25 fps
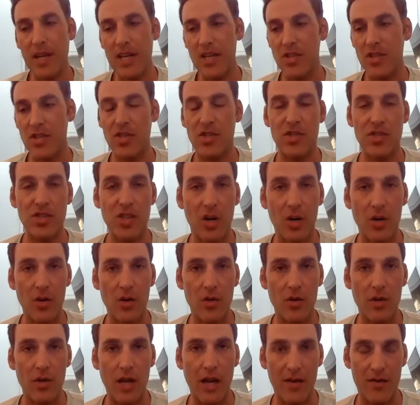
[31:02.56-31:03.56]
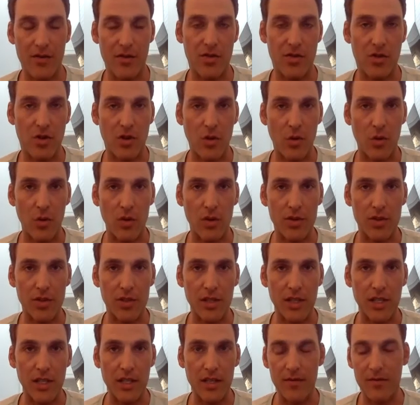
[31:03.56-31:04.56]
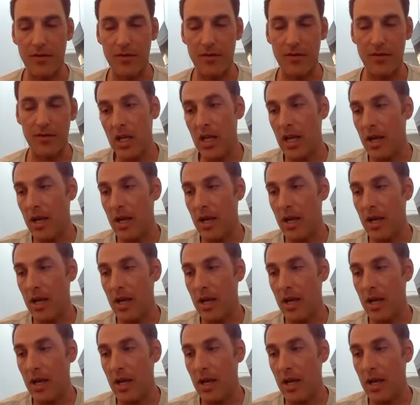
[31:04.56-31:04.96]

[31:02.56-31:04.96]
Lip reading: patients don't have a strong will to live.